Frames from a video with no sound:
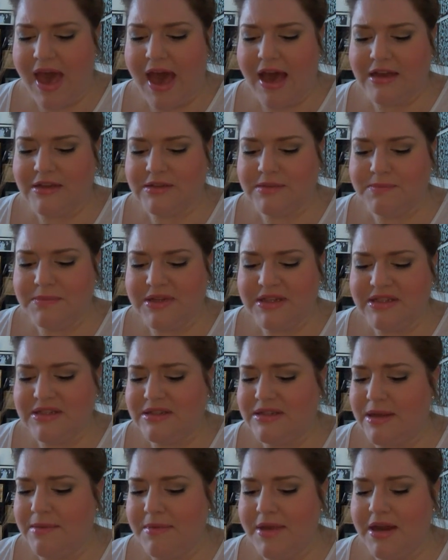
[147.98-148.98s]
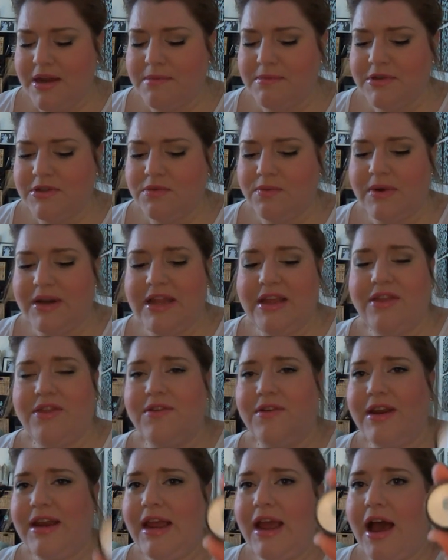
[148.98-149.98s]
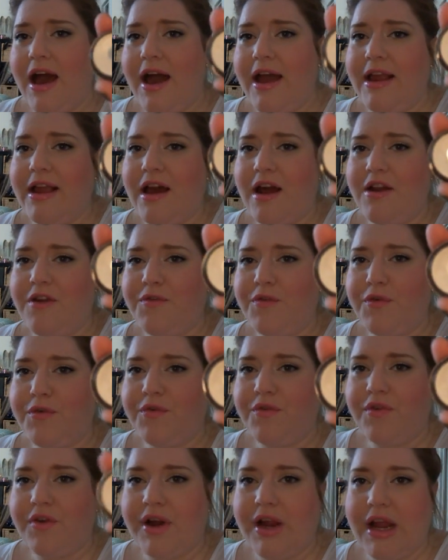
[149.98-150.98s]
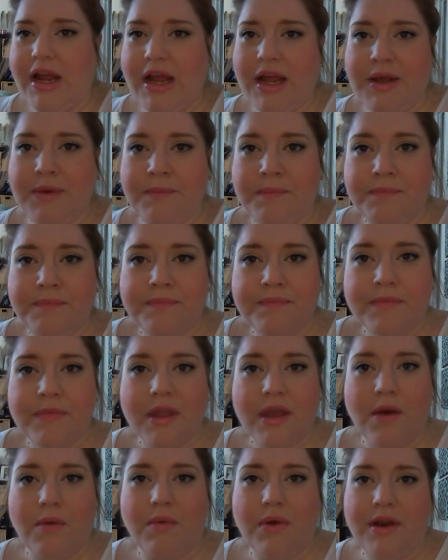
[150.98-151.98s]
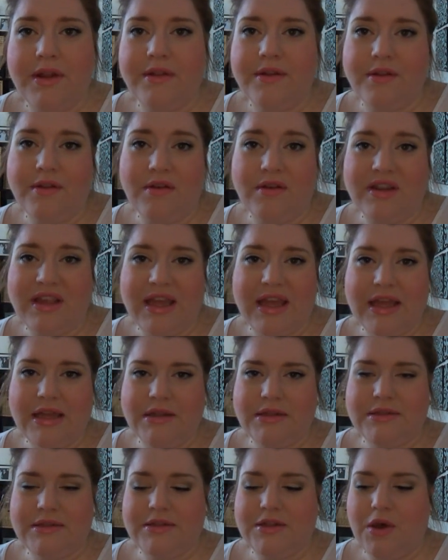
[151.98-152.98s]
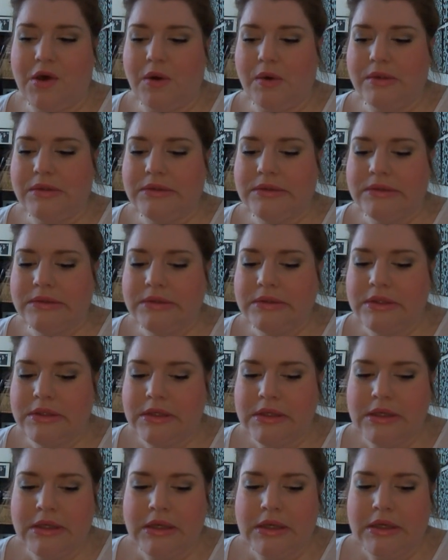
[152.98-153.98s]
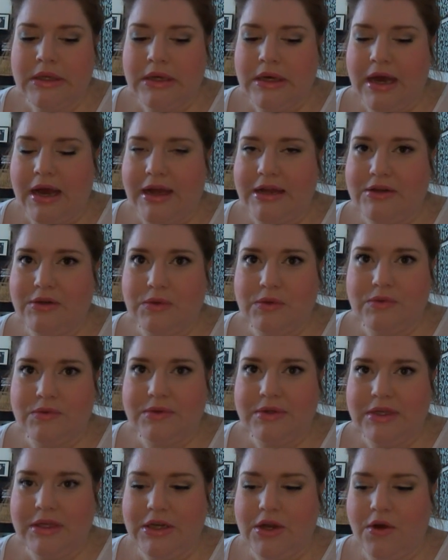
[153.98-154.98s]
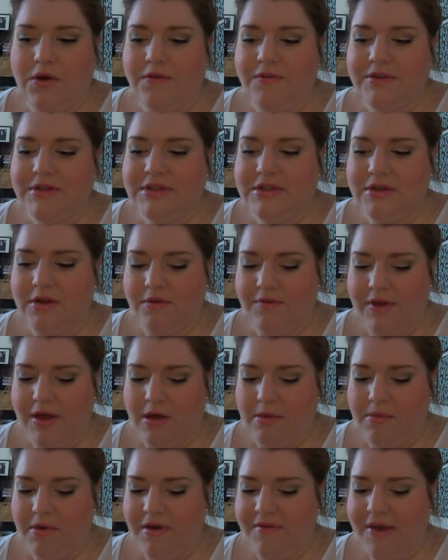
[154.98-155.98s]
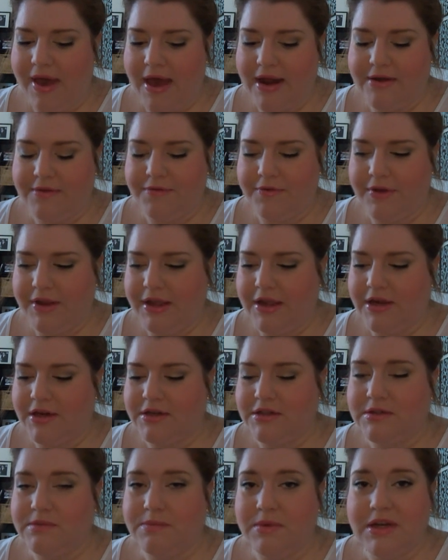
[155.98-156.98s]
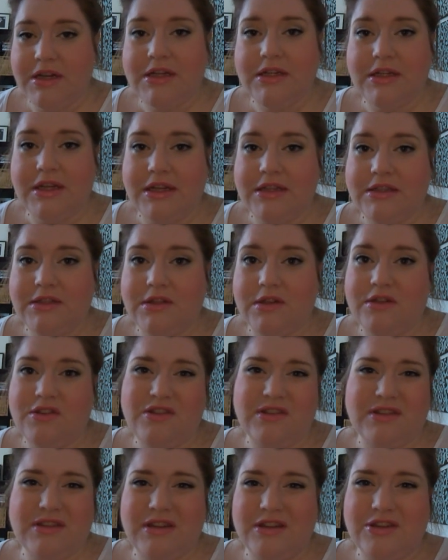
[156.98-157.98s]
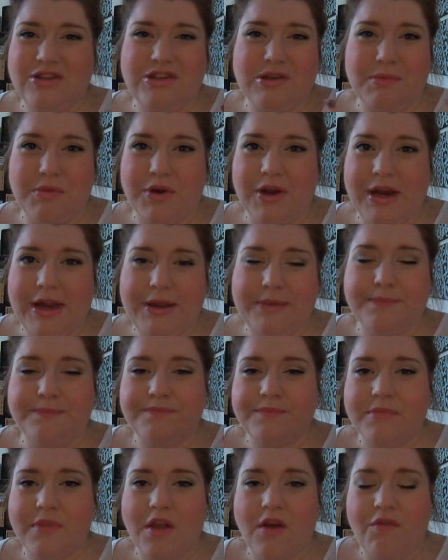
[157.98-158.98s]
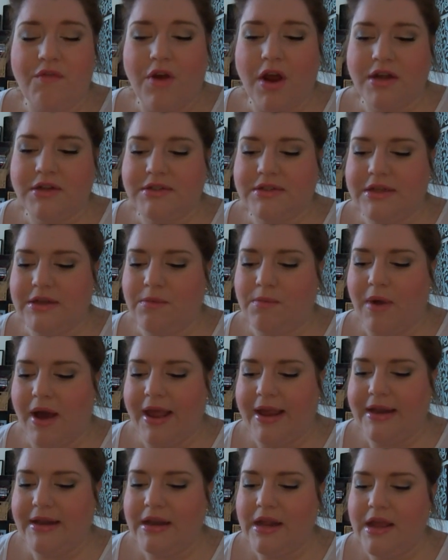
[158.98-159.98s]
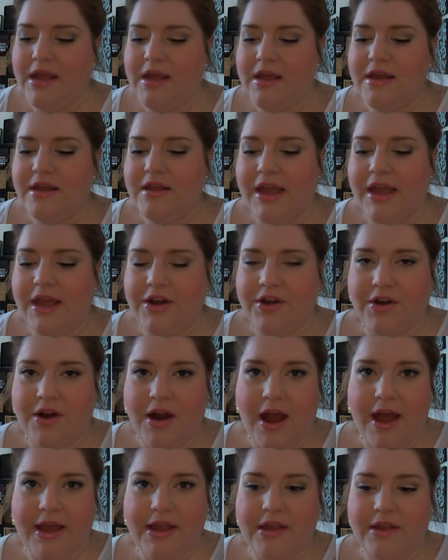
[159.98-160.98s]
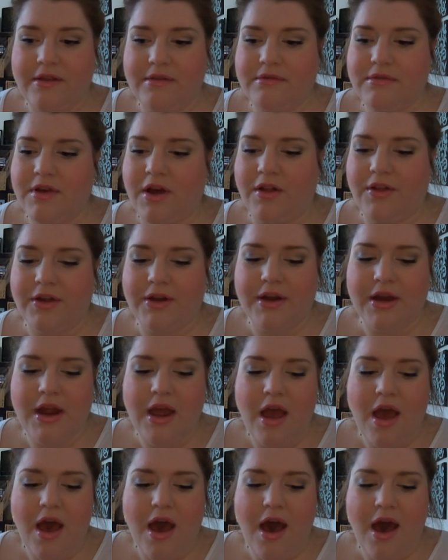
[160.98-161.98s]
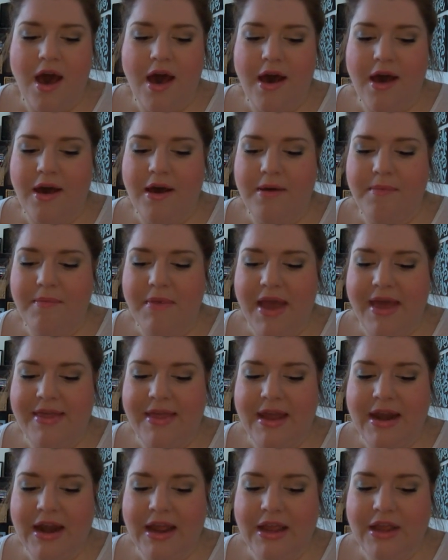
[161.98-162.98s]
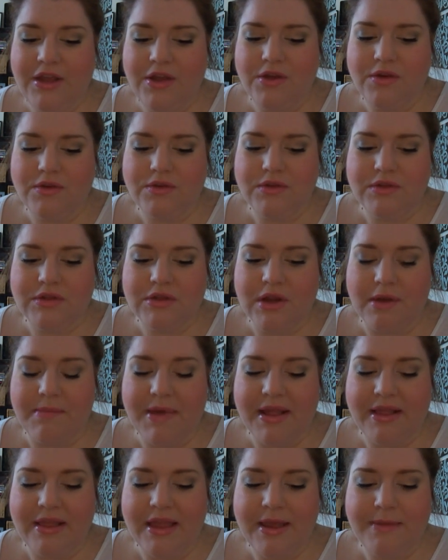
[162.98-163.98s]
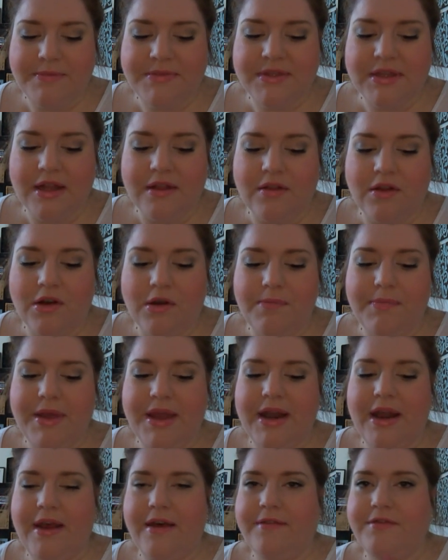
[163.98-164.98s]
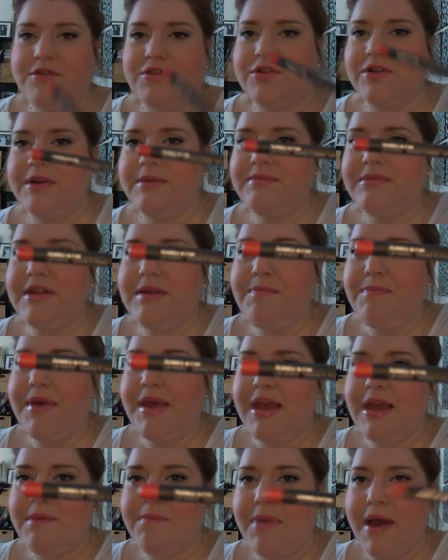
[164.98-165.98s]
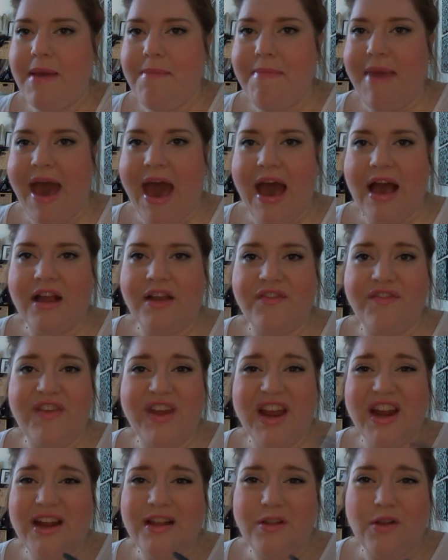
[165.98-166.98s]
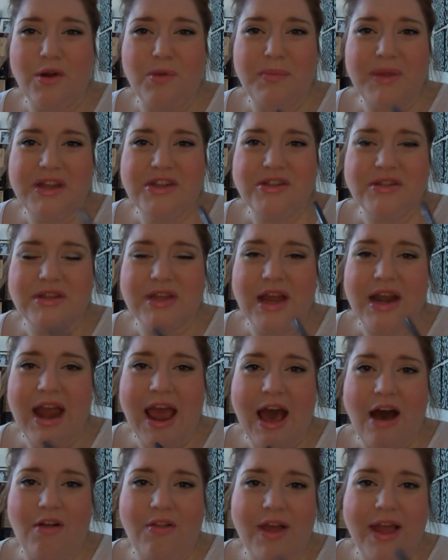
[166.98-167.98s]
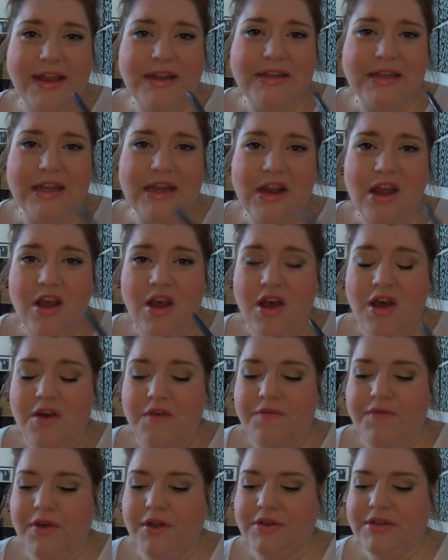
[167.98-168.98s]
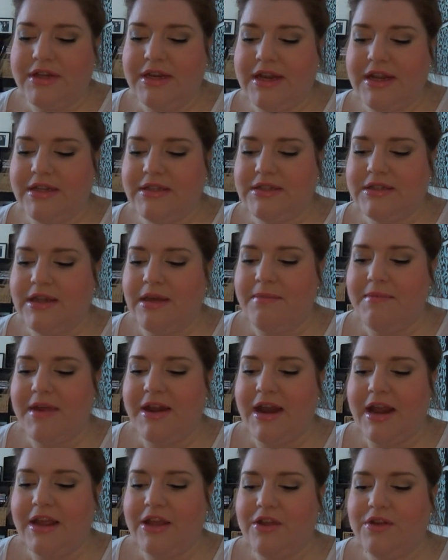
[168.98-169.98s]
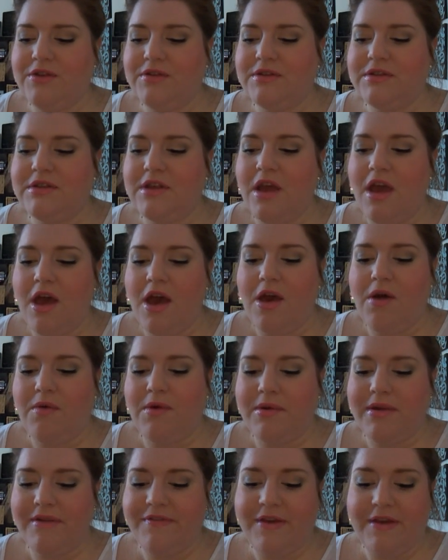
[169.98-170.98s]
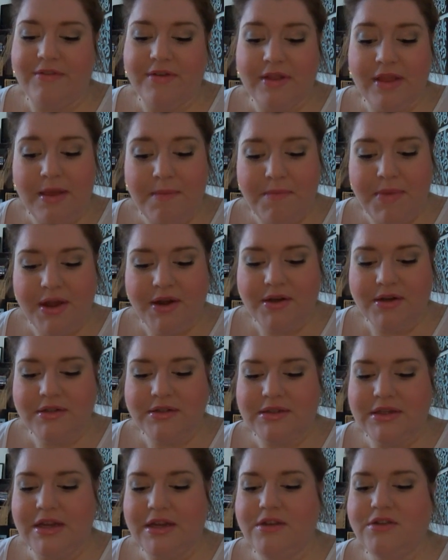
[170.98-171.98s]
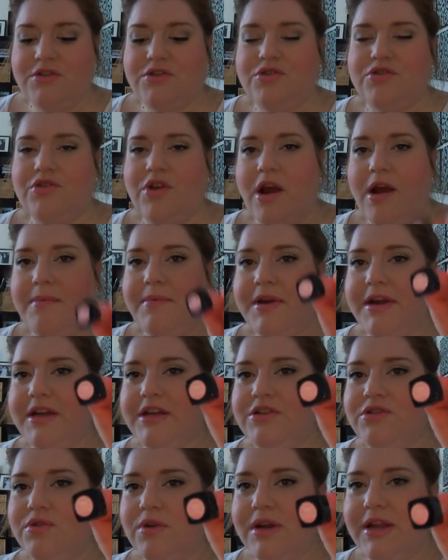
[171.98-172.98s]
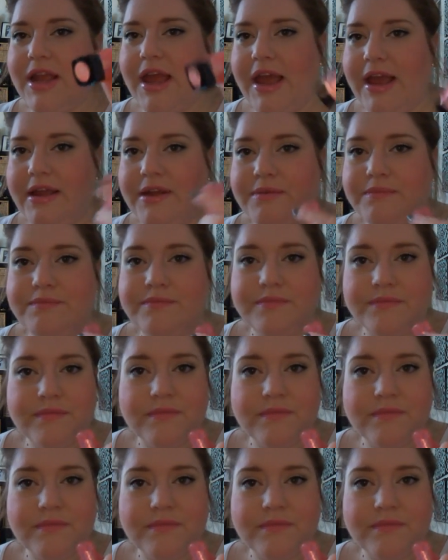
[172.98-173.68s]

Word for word: Aspen Summit number 23. I got it for free in one of their little kits, so I don't really know if it's still available. I've had it for years, but it, it's just a shimmery, frosty white inner eye color. Um, and then I used on my lips a little bit of Trimmed in Pink by MAC, very little bit, just kind of outlined it, filled it in some, and I used one of my favorite lip butters in Strawberry Shortcake.